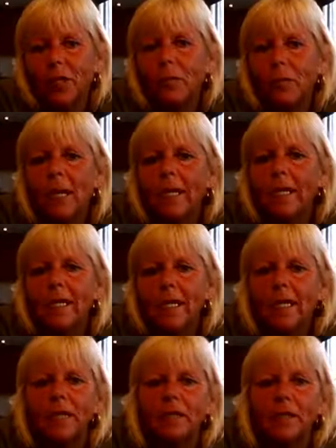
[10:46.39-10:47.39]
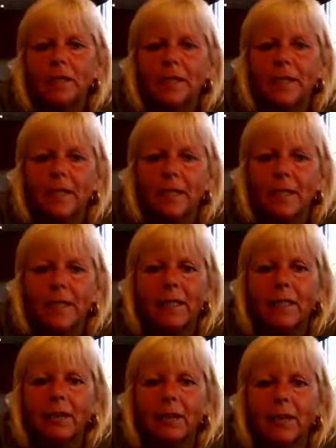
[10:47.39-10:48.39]
But my clients fell into the
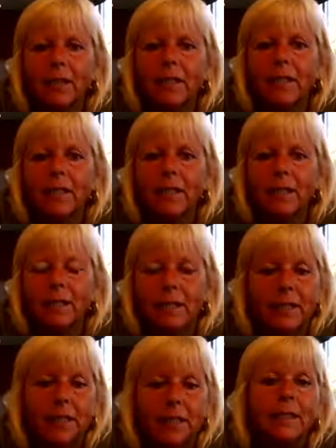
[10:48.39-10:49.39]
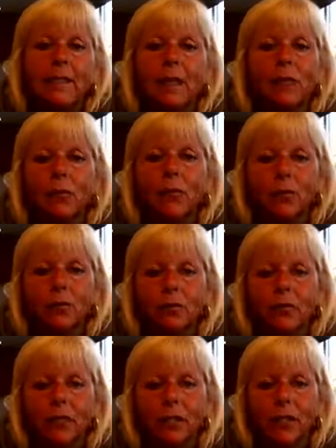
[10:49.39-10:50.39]
category that they didn't have a word
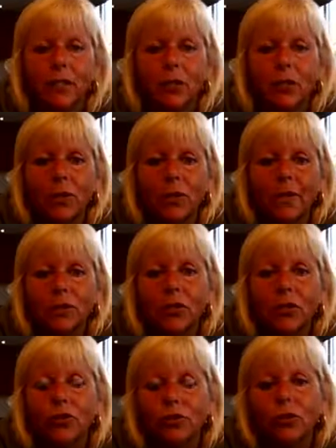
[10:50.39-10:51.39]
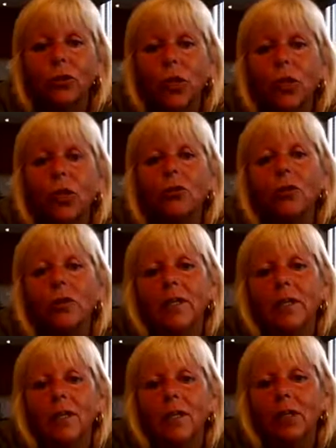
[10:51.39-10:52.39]
of English, so I had to struggle on.
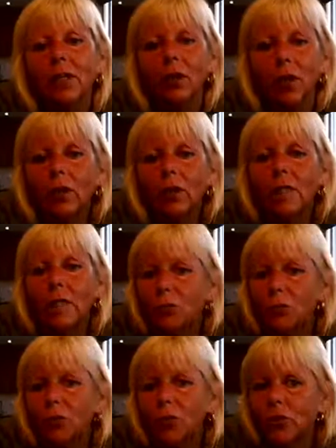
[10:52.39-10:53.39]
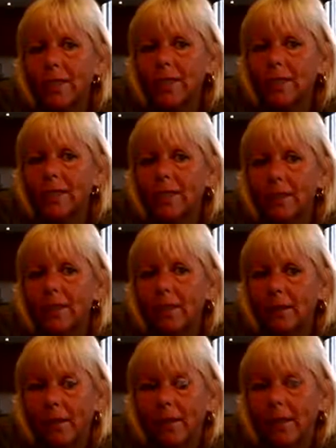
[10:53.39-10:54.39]
And colleagues would try and
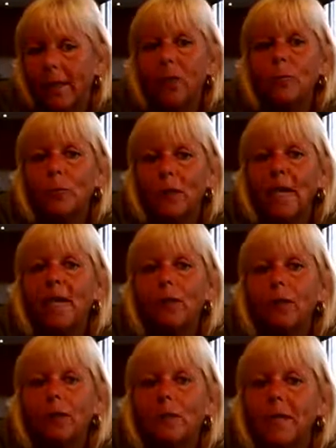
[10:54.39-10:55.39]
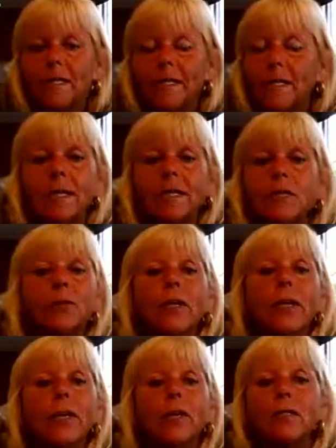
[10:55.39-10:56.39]
help me out by saying, it's
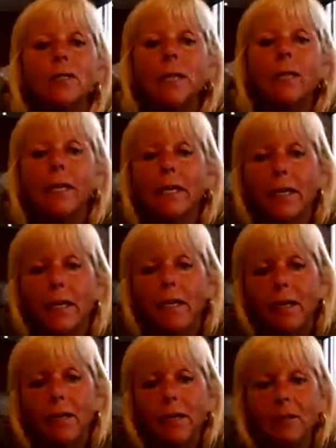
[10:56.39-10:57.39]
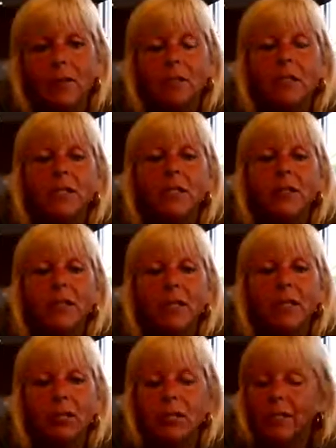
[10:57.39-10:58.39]
okay, I'll speak to you in
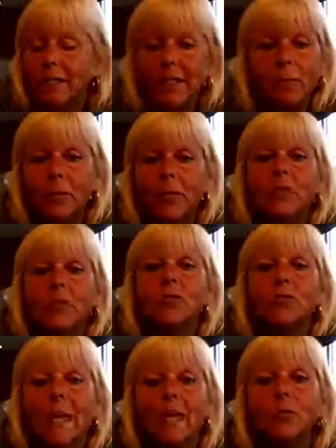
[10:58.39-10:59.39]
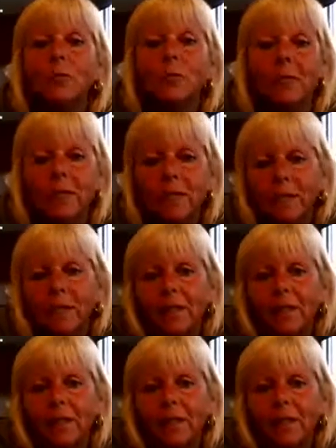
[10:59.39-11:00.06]
English. Yeah, but that didn't help me.